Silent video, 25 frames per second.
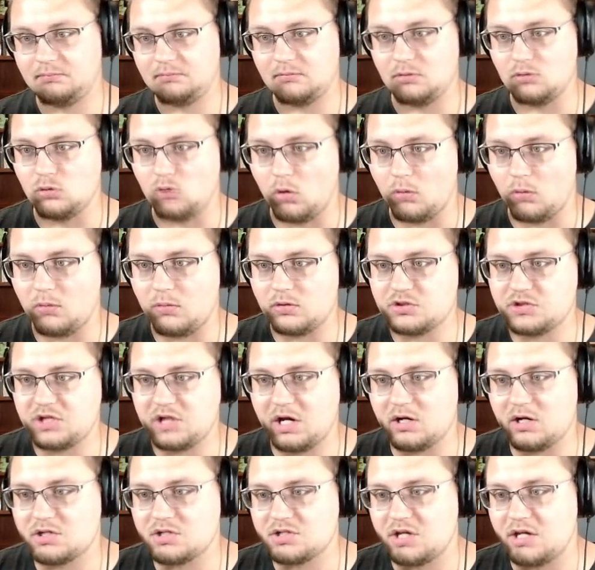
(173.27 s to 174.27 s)
Normal
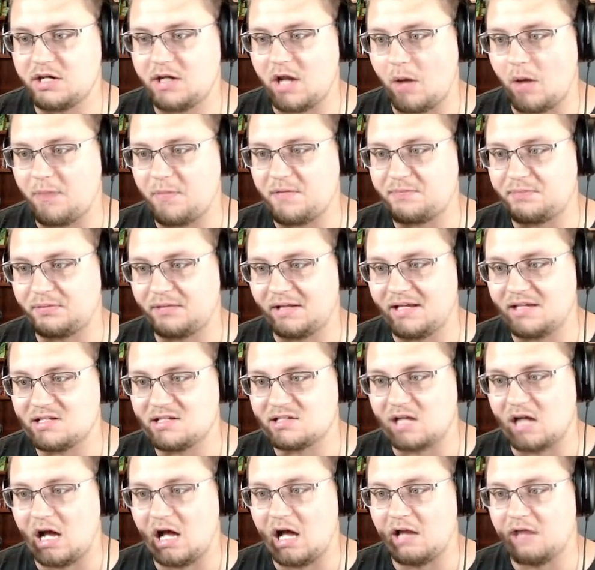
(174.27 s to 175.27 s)
chairs can now be
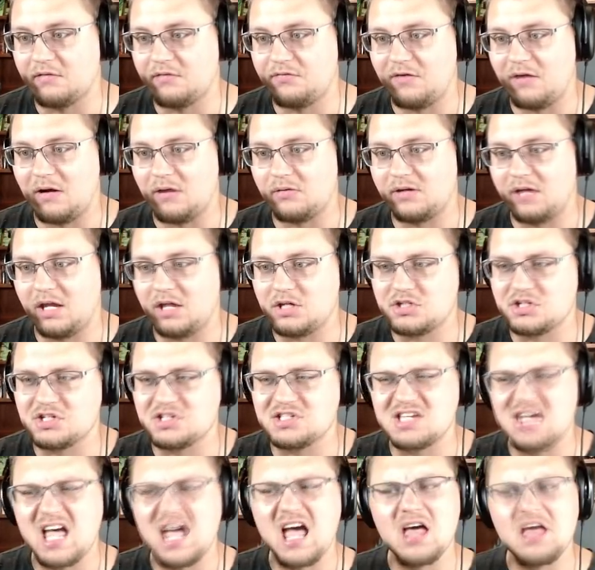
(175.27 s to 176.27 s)
placed on
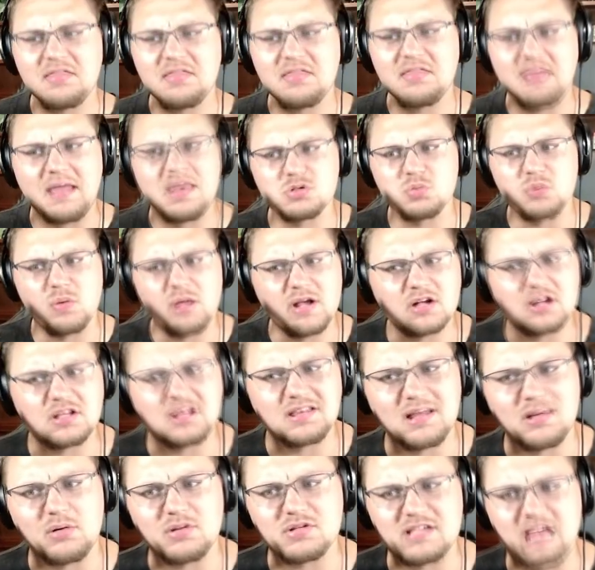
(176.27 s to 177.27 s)
foundations. That was weird
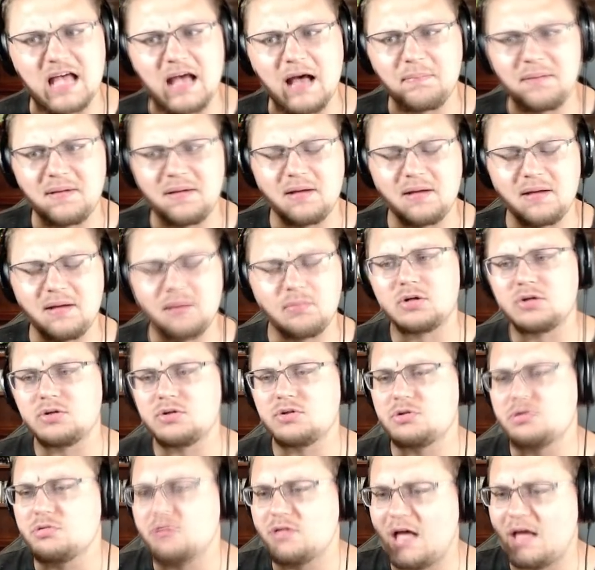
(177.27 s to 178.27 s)
that was happening. We
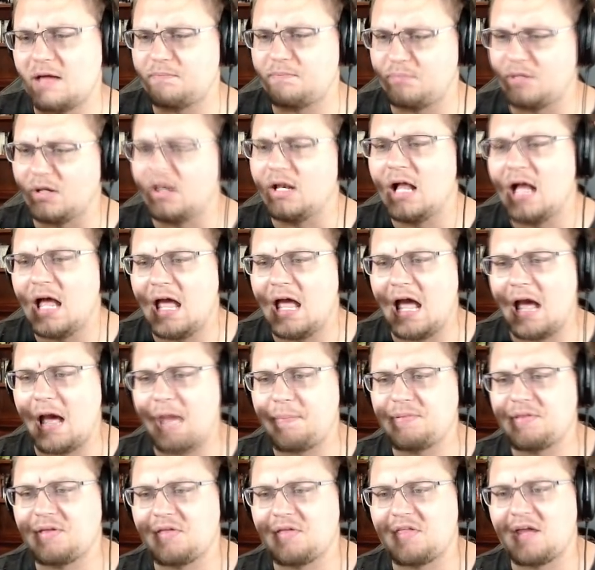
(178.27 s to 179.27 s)
couldn't do that, but
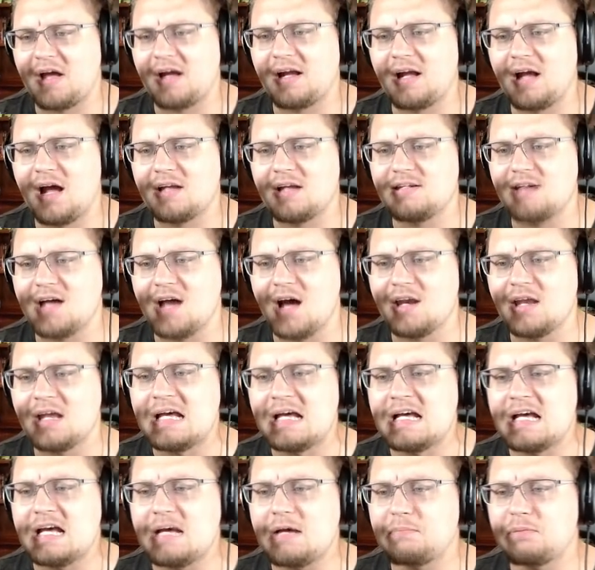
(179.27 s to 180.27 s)
happy that that got done.
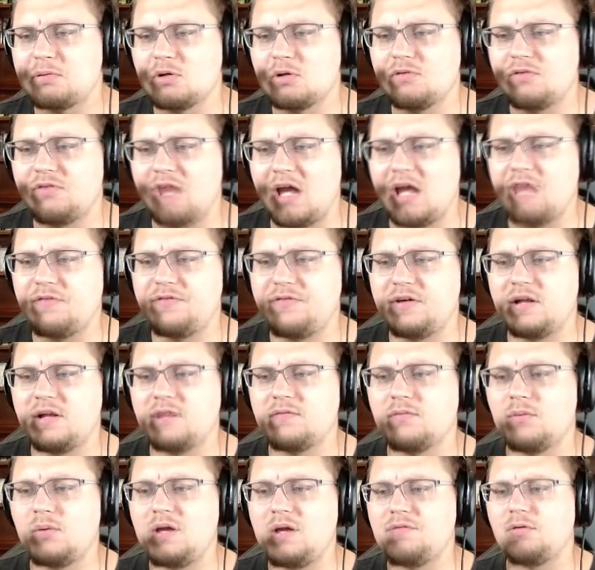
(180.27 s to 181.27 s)
Improve aphid
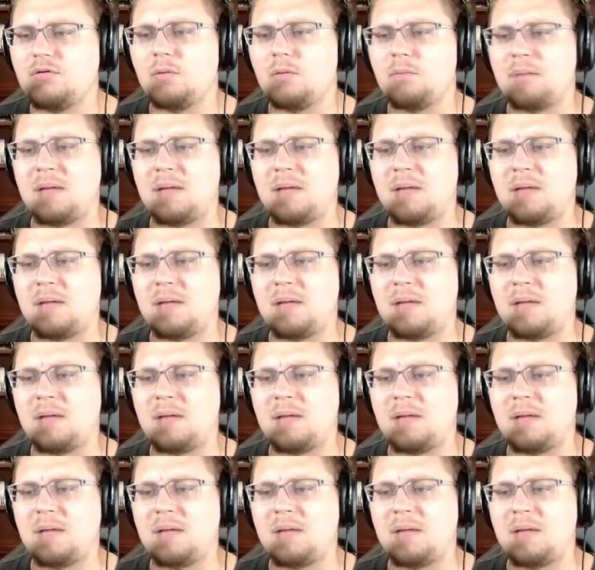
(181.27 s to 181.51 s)
and weevil